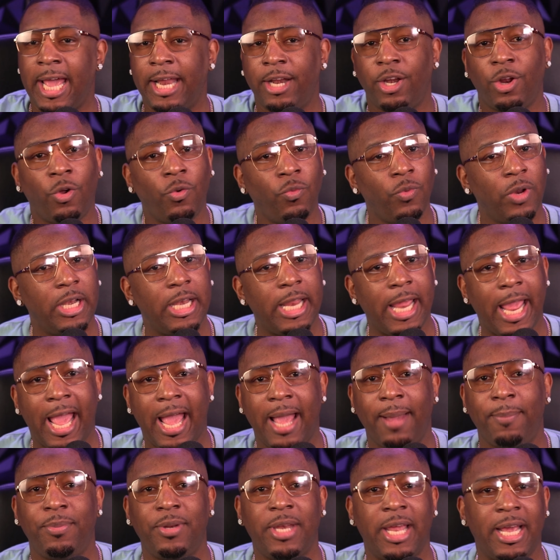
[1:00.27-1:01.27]
That don't really
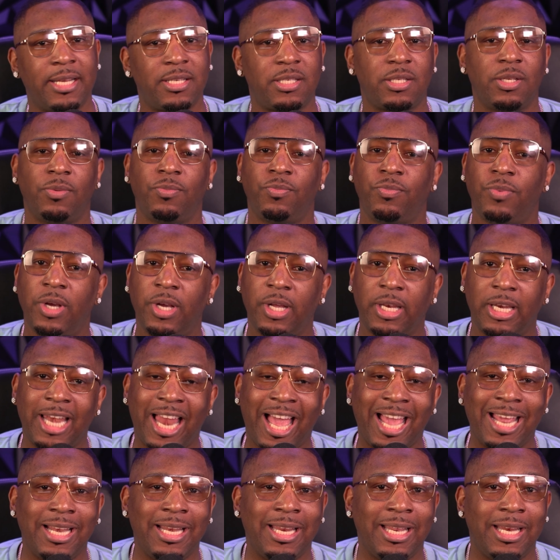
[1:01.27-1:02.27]
happen. That's a, a
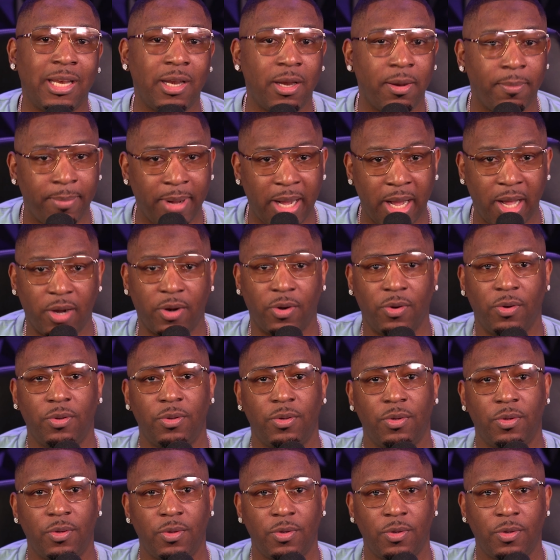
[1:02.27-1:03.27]
lightning in a
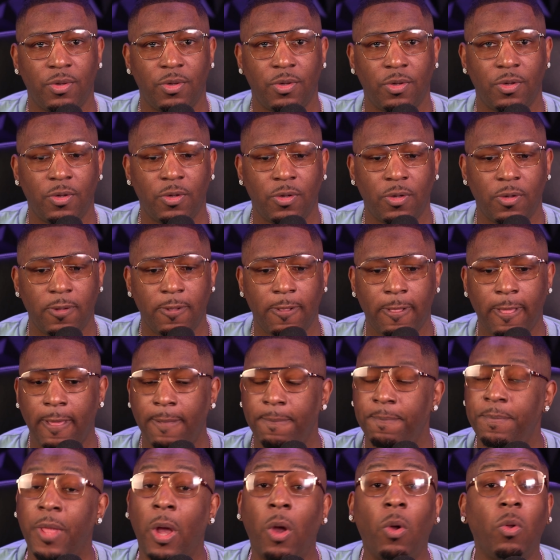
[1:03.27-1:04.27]
bottle.
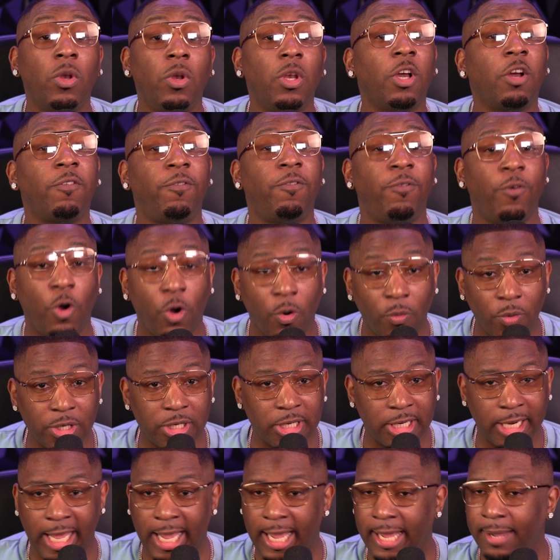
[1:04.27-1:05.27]
Don't look
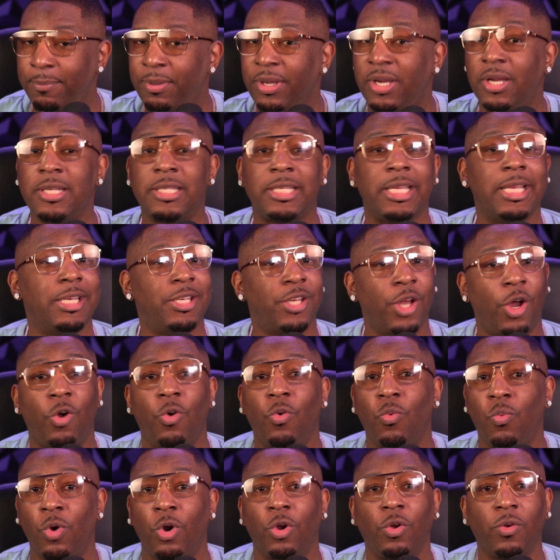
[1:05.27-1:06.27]
forward to that because it
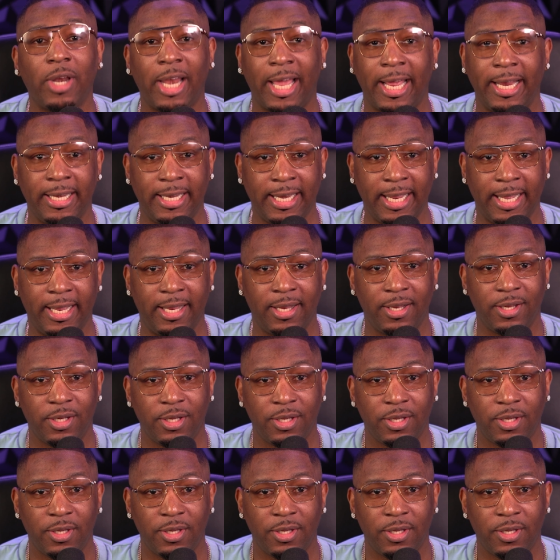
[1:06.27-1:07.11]
don't work like that.